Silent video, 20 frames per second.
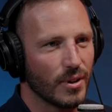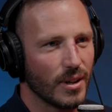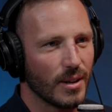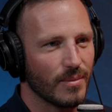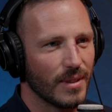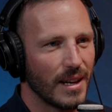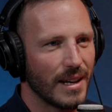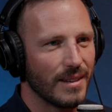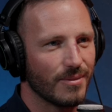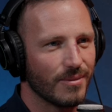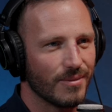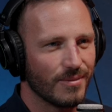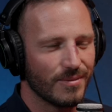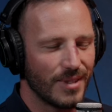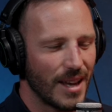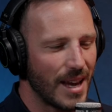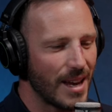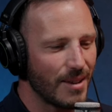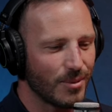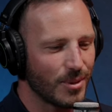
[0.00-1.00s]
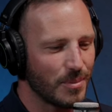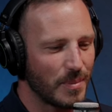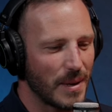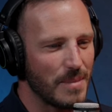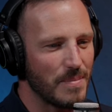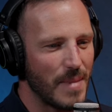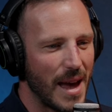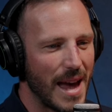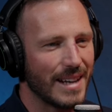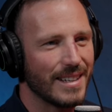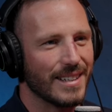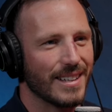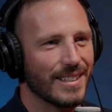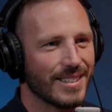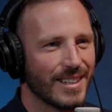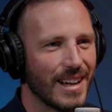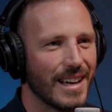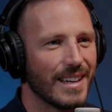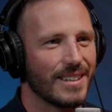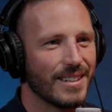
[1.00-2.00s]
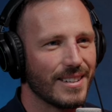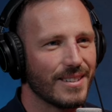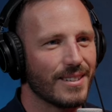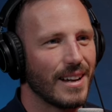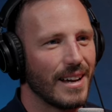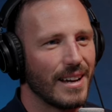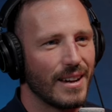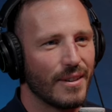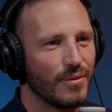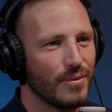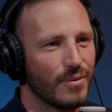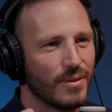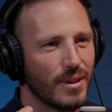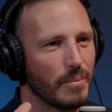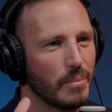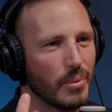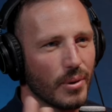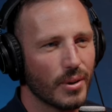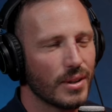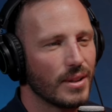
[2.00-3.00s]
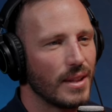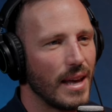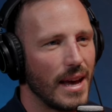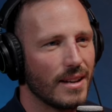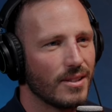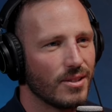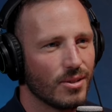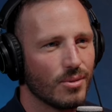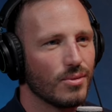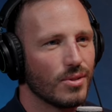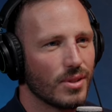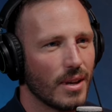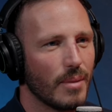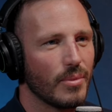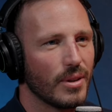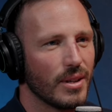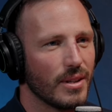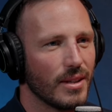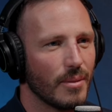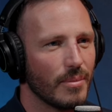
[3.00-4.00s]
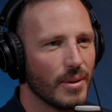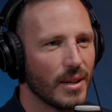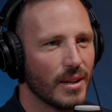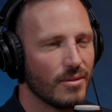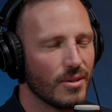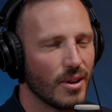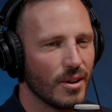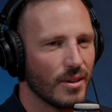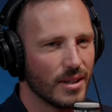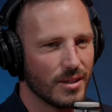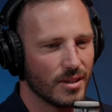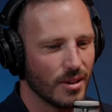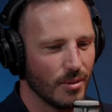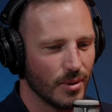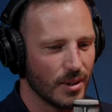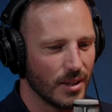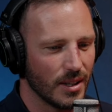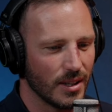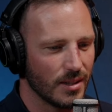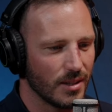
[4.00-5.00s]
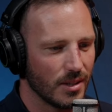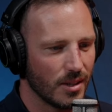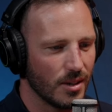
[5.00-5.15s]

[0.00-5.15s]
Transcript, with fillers: I'm like, that would be madness. Like, like if like putting that to somebody, they'll be like, no, that's not what it is.